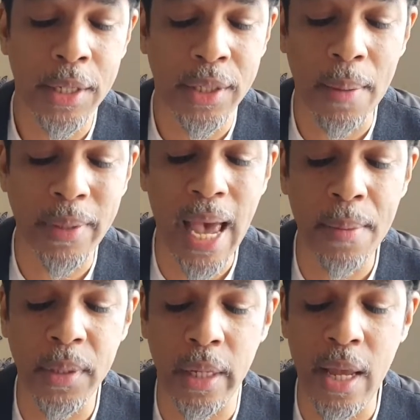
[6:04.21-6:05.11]

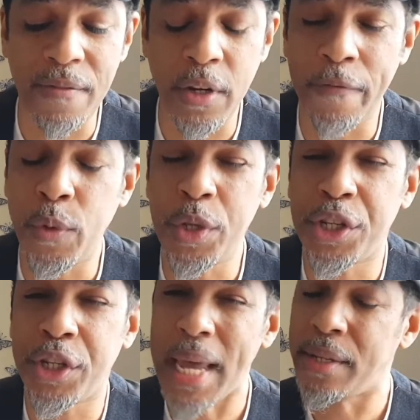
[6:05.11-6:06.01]
Sometimes, even if you
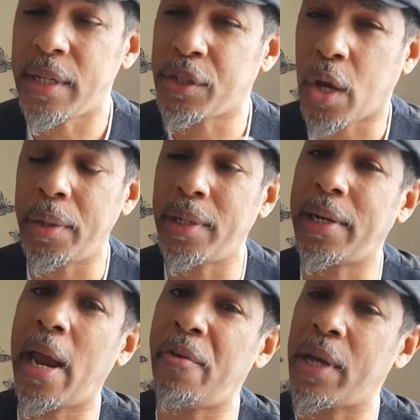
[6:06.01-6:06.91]
sense it's gone in
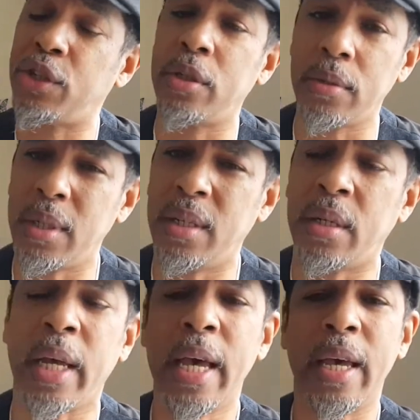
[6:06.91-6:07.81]
a direction,
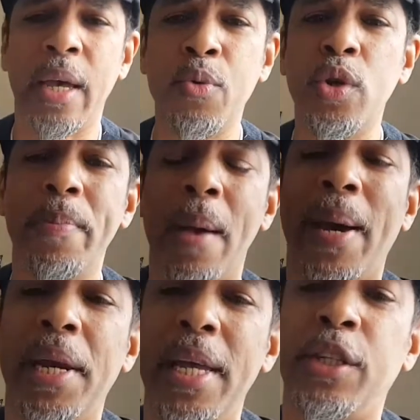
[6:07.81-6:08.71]
it wouldn't be a
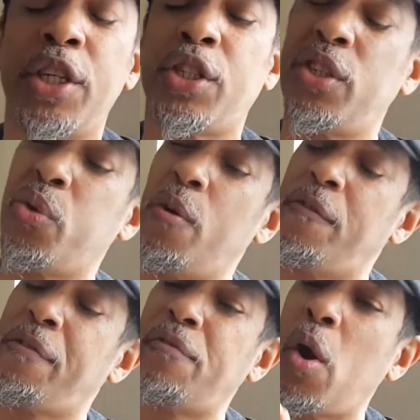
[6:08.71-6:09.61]
bad idea just to sort
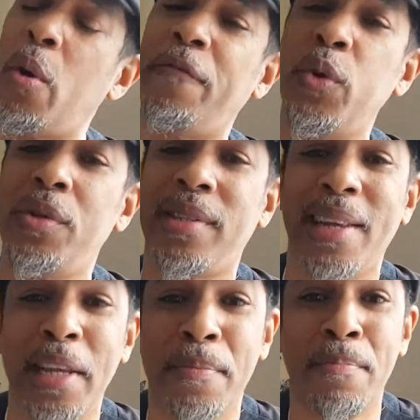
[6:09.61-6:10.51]
of throw a few
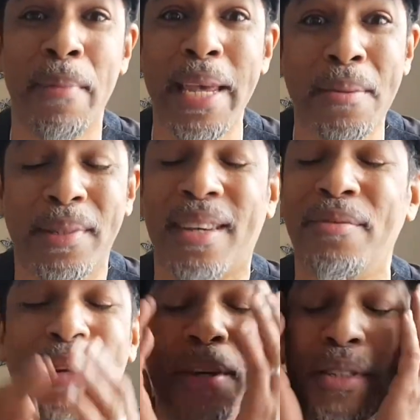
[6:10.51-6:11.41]
silly memes,
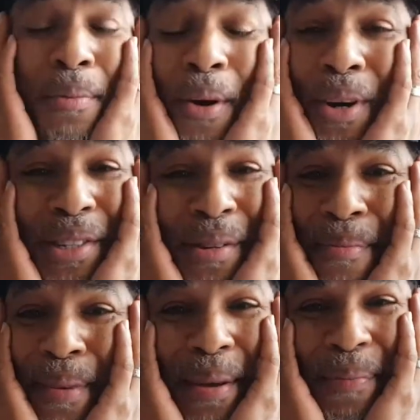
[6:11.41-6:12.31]
because we've got some
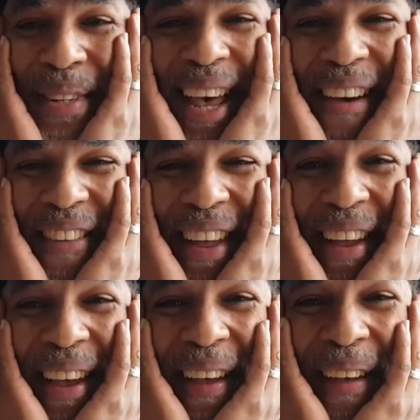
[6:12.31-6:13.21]
awesome memes out
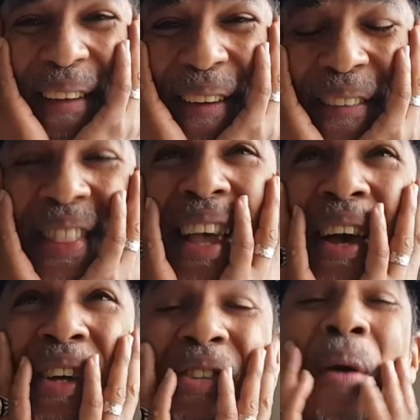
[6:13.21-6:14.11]

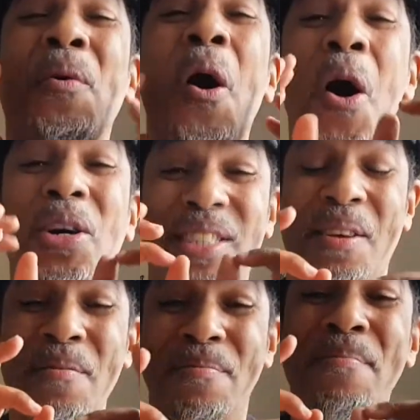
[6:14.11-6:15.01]
there. Some
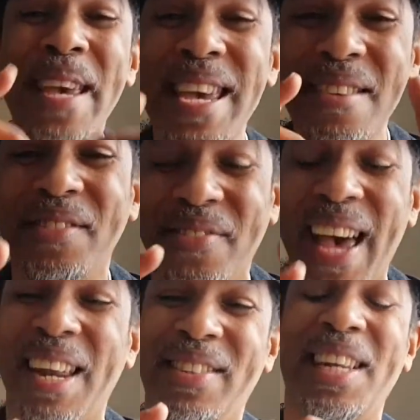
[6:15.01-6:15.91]
awesome memes,
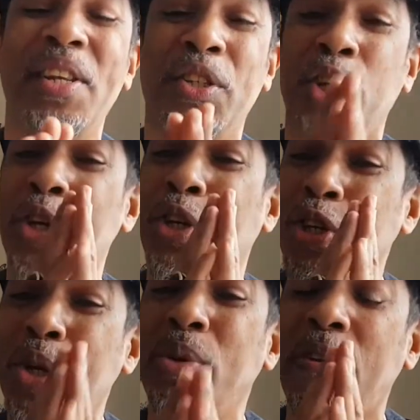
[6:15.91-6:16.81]
man, I'm telling you. So you
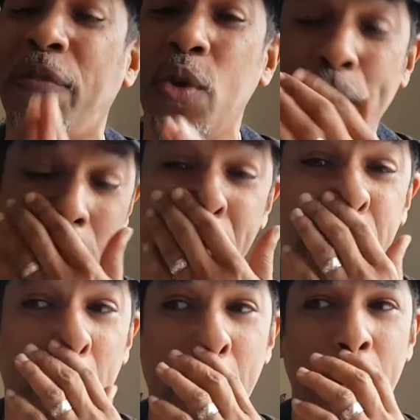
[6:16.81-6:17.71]
can use a few
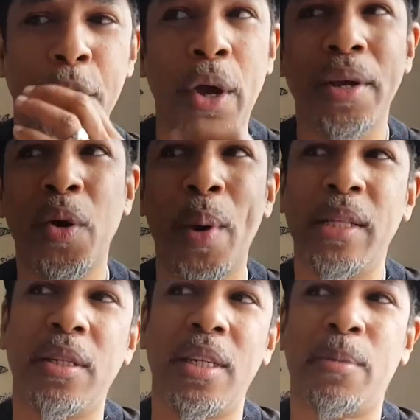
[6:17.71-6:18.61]
memes, not in a way
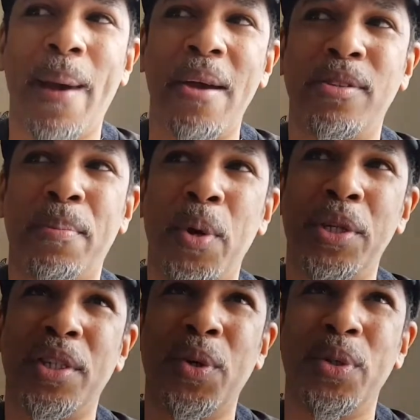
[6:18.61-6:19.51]
to disparage a
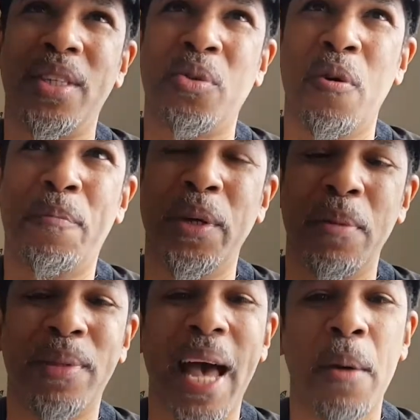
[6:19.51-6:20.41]
person or to sort of put
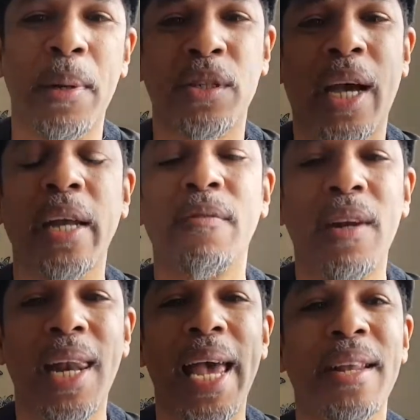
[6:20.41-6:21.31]
them down, but to kind of
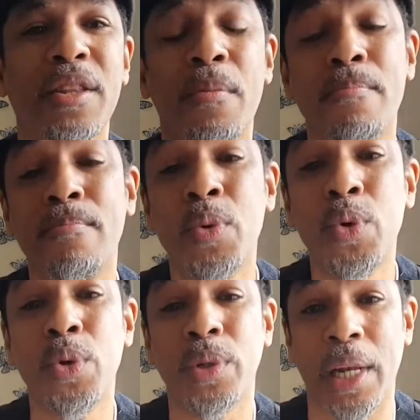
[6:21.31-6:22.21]
lighten the
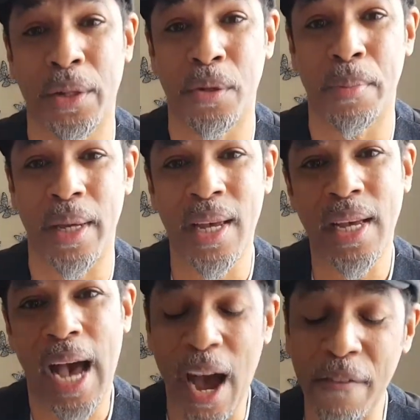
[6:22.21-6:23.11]
mood a little bit.
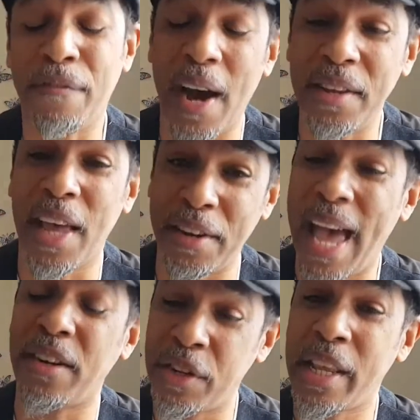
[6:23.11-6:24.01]
I find that
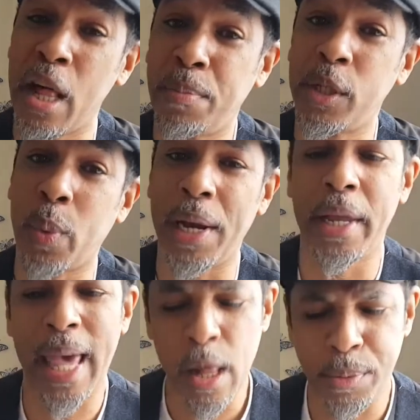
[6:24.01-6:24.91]
that does help as well. And
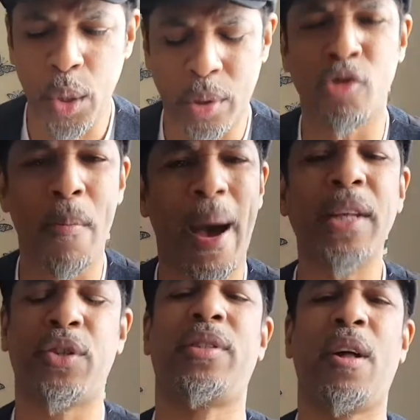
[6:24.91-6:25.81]
it helps you to
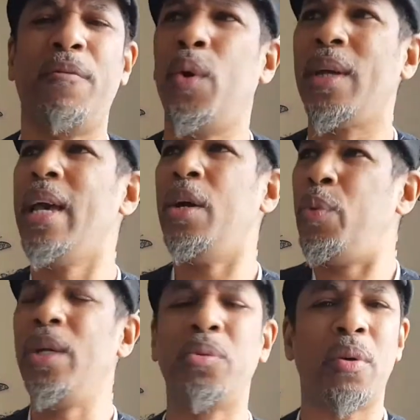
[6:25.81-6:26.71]
remind yourself, look,
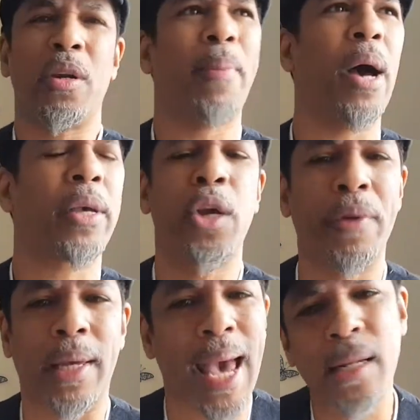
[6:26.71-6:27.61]
we're not talking about
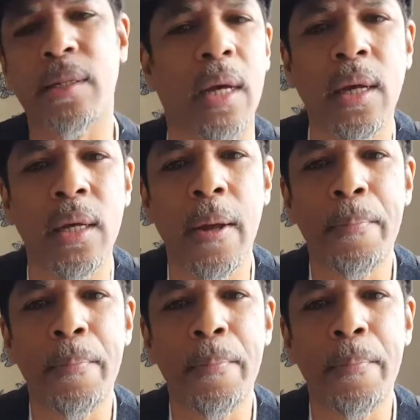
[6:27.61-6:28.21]
curing cancer.